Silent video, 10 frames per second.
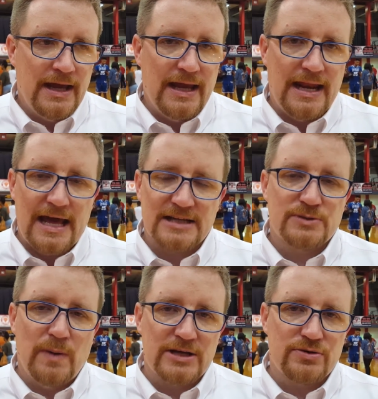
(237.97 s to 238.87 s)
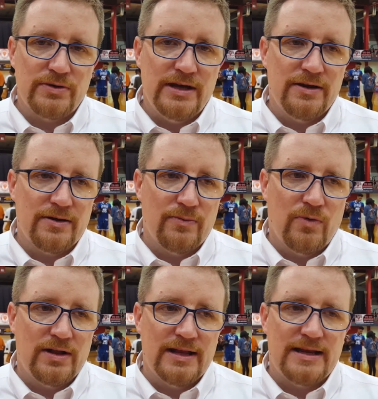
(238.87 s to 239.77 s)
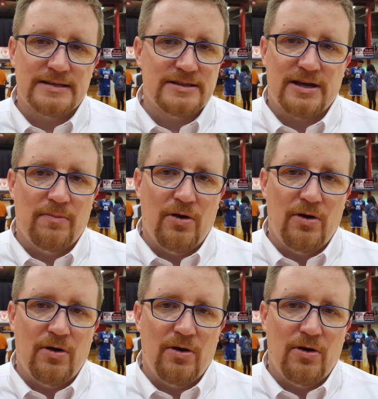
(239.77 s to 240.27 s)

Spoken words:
and had a special year, and one that doesn't come